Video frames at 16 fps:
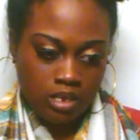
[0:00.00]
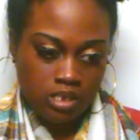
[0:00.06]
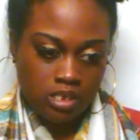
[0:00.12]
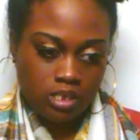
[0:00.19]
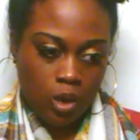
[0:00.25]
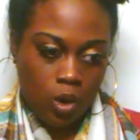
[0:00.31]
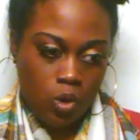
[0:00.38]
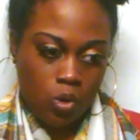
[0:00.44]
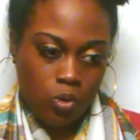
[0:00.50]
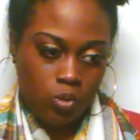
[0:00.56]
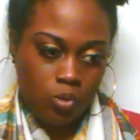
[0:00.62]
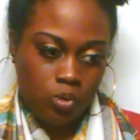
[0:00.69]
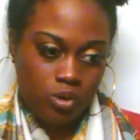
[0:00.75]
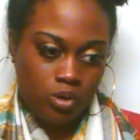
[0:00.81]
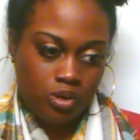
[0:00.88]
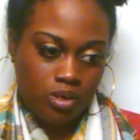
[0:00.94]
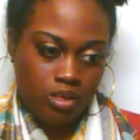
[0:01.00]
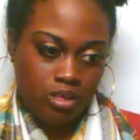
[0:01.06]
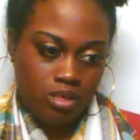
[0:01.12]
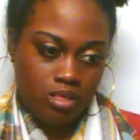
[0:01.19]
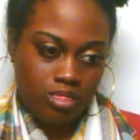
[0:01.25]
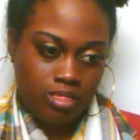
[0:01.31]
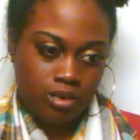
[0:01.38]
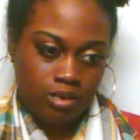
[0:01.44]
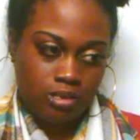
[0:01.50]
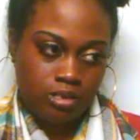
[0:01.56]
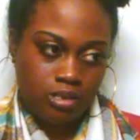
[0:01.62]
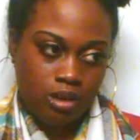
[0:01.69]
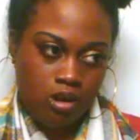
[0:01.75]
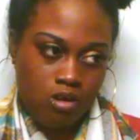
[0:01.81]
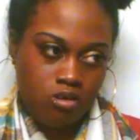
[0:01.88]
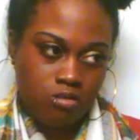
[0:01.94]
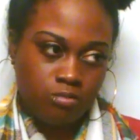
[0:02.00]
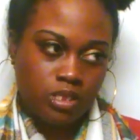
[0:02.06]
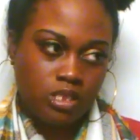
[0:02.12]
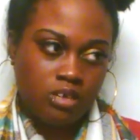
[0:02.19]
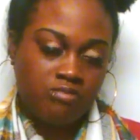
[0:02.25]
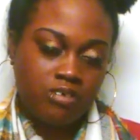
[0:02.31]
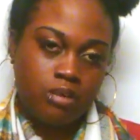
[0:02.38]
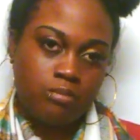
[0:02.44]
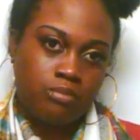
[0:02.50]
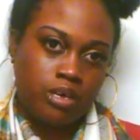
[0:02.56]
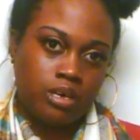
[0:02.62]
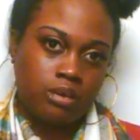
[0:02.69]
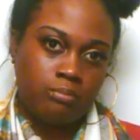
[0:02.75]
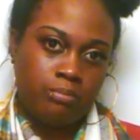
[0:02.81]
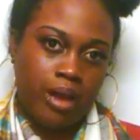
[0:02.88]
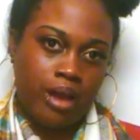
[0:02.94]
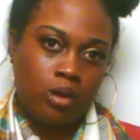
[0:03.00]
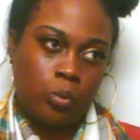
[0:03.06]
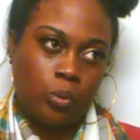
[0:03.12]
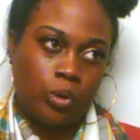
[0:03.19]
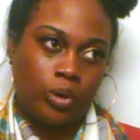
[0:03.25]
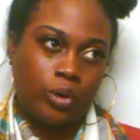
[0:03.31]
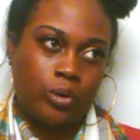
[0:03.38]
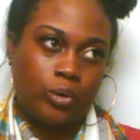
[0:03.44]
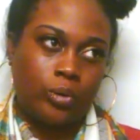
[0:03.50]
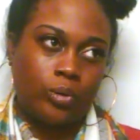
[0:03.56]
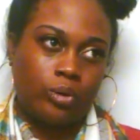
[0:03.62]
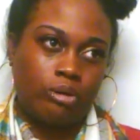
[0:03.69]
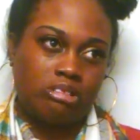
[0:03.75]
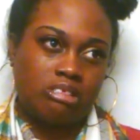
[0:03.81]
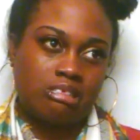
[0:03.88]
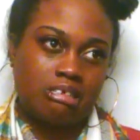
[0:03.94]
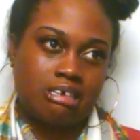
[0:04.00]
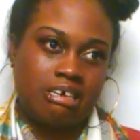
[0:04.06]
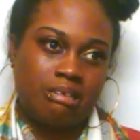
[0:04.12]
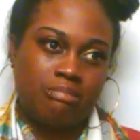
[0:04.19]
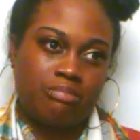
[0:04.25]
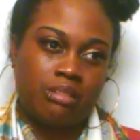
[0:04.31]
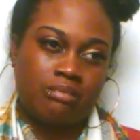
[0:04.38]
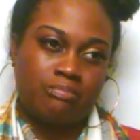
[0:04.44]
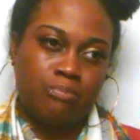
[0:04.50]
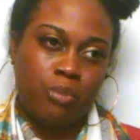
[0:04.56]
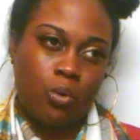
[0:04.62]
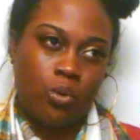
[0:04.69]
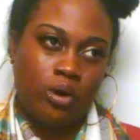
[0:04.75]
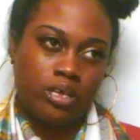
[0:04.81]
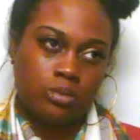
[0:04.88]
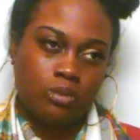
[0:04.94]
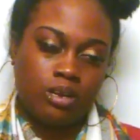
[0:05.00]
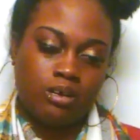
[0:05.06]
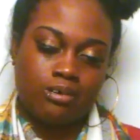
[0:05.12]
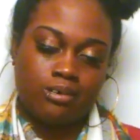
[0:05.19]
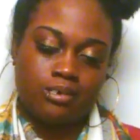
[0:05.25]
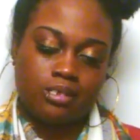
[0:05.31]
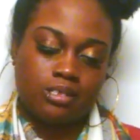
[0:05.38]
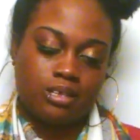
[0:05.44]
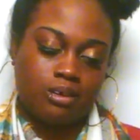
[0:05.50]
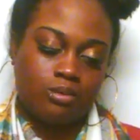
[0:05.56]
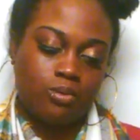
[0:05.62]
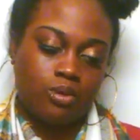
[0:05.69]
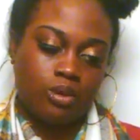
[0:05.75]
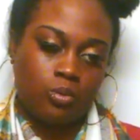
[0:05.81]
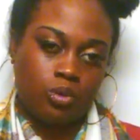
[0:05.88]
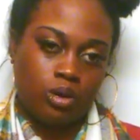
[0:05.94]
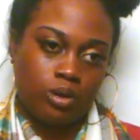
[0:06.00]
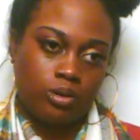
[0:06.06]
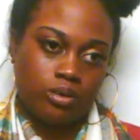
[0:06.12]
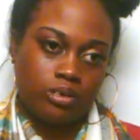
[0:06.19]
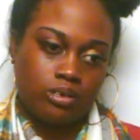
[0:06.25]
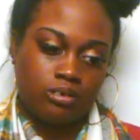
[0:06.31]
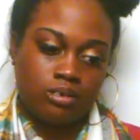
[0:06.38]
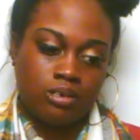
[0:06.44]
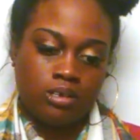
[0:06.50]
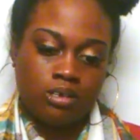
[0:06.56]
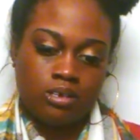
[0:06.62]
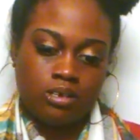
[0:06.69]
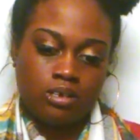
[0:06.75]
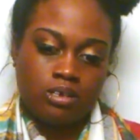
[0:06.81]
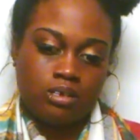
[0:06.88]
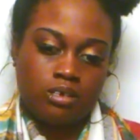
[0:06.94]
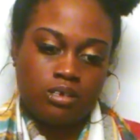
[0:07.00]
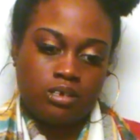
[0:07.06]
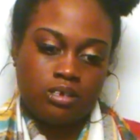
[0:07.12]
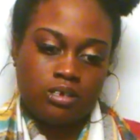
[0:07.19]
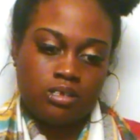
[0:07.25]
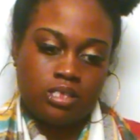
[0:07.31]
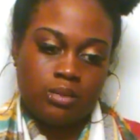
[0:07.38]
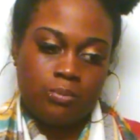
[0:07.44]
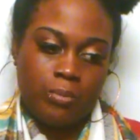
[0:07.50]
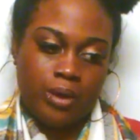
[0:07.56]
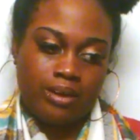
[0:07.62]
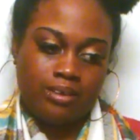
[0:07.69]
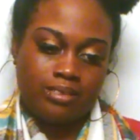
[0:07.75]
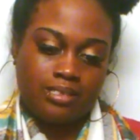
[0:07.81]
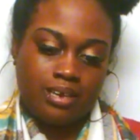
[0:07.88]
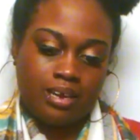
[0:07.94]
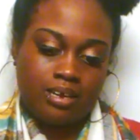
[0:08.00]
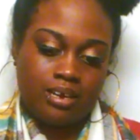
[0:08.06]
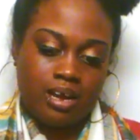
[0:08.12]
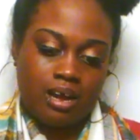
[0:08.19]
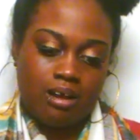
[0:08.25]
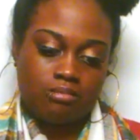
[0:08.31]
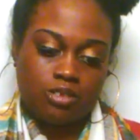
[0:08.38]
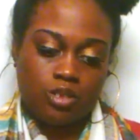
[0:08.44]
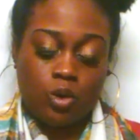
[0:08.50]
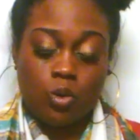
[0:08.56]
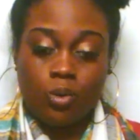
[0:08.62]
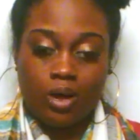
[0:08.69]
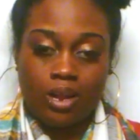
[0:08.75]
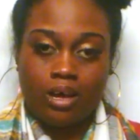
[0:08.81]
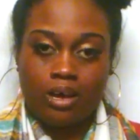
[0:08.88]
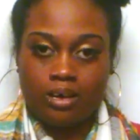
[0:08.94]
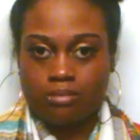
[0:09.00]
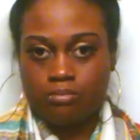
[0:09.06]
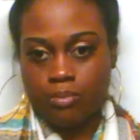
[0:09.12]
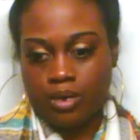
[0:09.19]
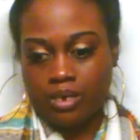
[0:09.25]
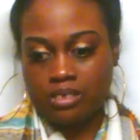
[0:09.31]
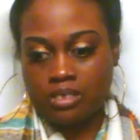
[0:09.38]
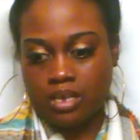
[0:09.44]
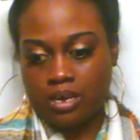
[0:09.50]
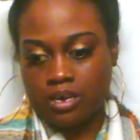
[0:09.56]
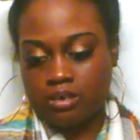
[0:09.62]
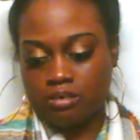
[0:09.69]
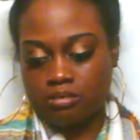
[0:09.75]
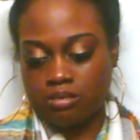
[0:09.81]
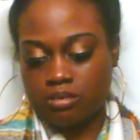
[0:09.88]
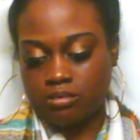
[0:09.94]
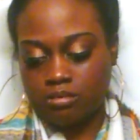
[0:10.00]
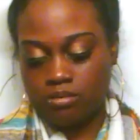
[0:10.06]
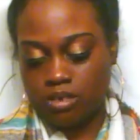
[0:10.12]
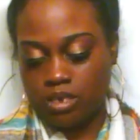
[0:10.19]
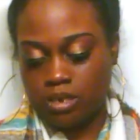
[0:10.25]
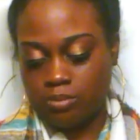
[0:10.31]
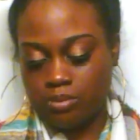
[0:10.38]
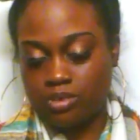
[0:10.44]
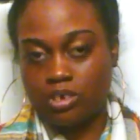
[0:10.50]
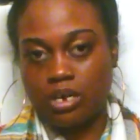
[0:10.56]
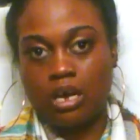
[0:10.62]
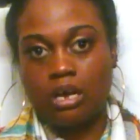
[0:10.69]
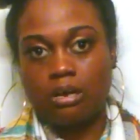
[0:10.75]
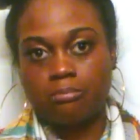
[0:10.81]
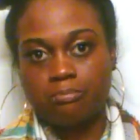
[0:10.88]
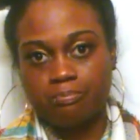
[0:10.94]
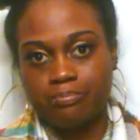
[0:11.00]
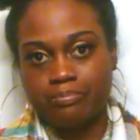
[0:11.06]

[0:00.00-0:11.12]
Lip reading: So the terms of him being back were to keep the boys while I was going to work, and to maintain a household while I maintained keeping a job.